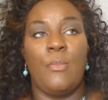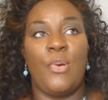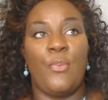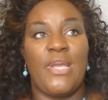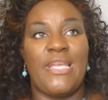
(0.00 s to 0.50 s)

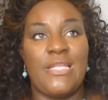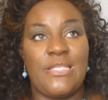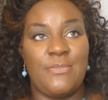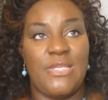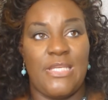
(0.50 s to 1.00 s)
But what
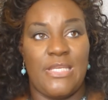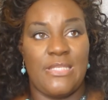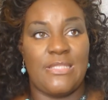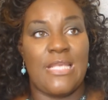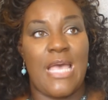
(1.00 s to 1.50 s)
gets me
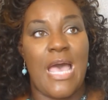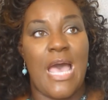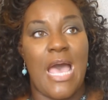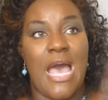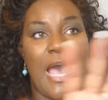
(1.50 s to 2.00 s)
is
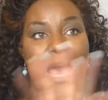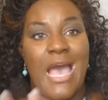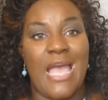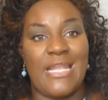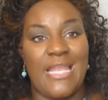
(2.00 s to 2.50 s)

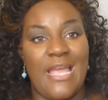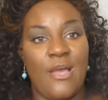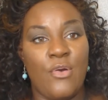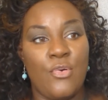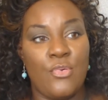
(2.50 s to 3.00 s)
I
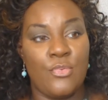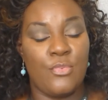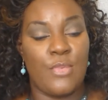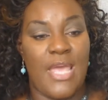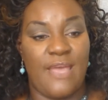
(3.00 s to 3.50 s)
now
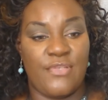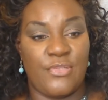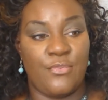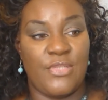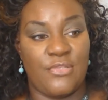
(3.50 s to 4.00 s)
have
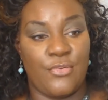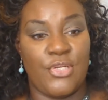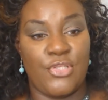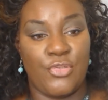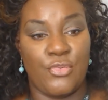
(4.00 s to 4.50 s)
to
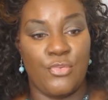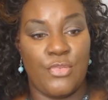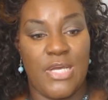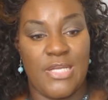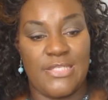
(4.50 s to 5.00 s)
resort
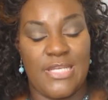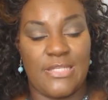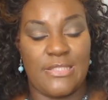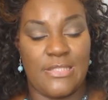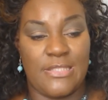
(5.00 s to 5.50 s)
to
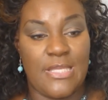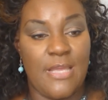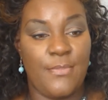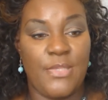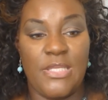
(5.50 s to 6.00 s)
contacting this
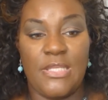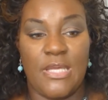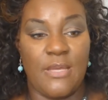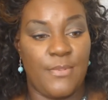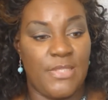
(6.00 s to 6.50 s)
company. The
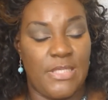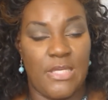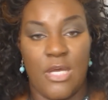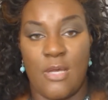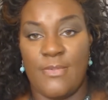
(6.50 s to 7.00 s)
company
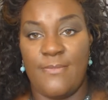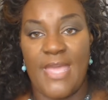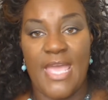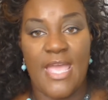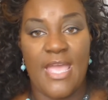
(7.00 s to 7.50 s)
didn't call me
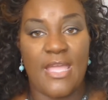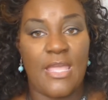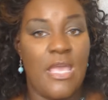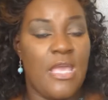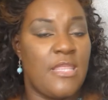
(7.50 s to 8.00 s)

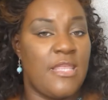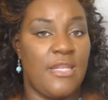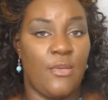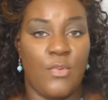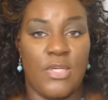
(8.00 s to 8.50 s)
back.
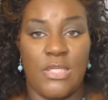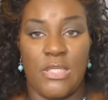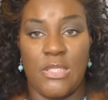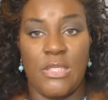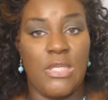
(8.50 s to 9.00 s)
They didn't want
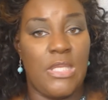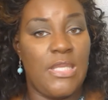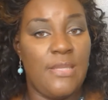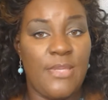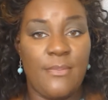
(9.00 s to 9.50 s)
to
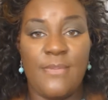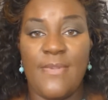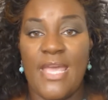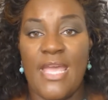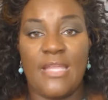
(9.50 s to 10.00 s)
email me
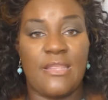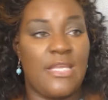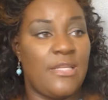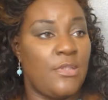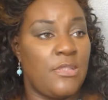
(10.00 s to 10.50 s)
back.
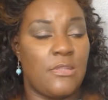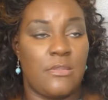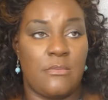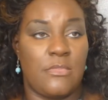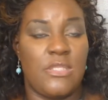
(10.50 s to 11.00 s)
They didn't,
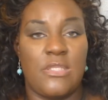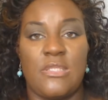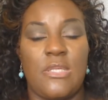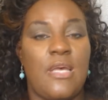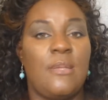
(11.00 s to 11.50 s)

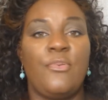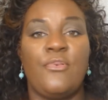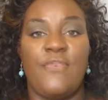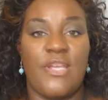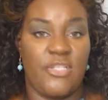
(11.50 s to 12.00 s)
just
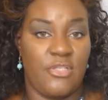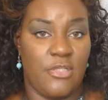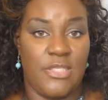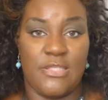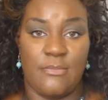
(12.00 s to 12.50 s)

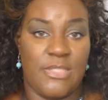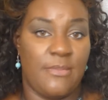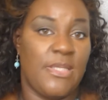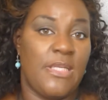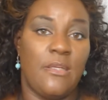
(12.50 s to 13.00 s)
unprofessionalism
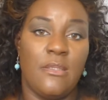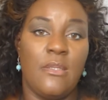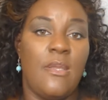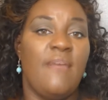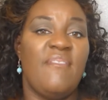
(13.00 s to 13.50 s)
to me.
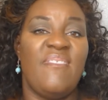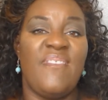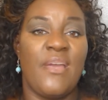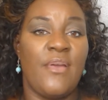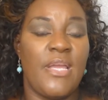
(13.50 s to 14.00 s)

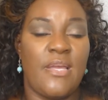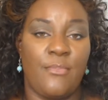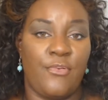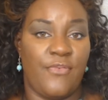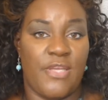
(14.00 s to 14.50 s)
Very
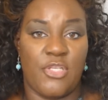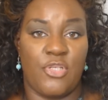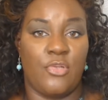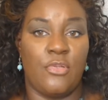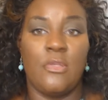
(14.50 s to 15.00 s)

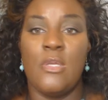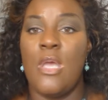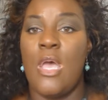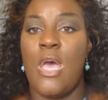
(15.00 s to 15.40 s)
unprofessional.